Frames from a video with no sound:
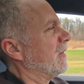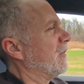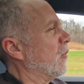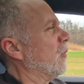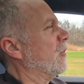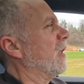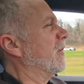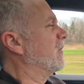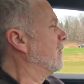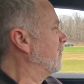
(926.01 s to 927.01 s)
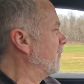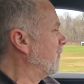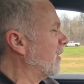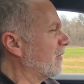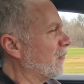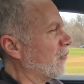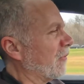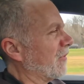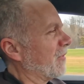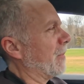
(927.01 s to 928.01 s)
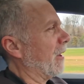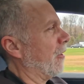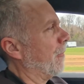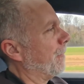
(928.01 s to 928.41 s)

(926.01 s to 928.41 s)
So lots of juice to spare.